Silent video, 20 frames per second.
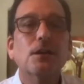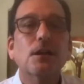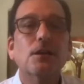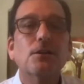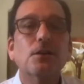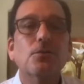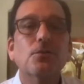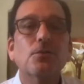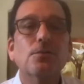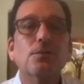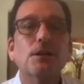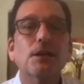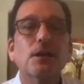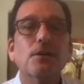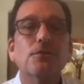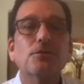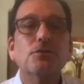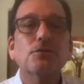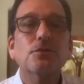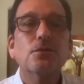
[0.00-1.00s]
I know it will be
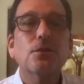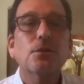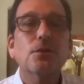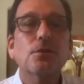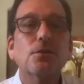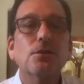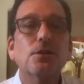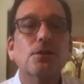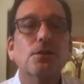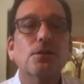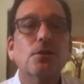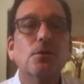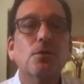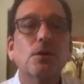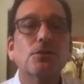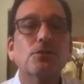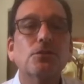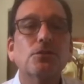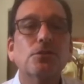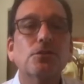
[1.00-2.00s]
after June 30th. The
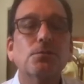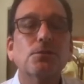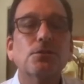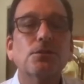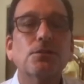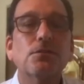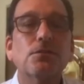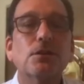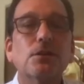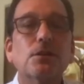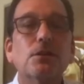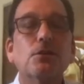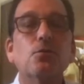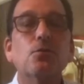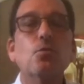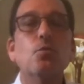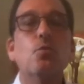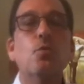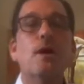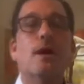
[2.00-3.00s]
question is specifically
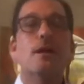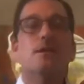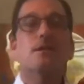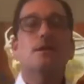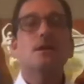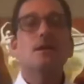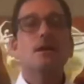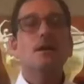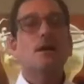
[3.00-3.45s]
when.